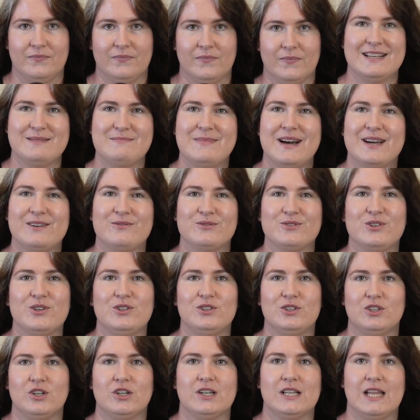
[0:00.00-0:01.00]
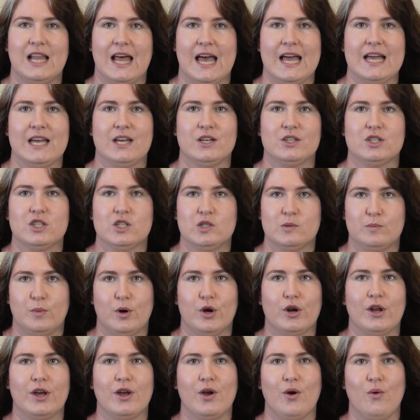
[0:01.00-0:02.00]
It might also look like
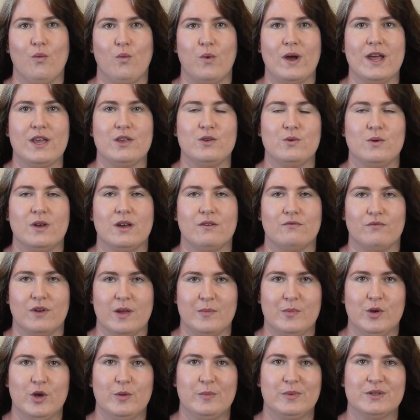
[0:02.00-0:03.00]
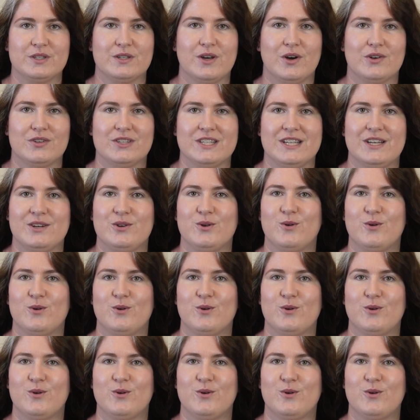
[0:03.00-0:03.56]
spotting where you can repurpose content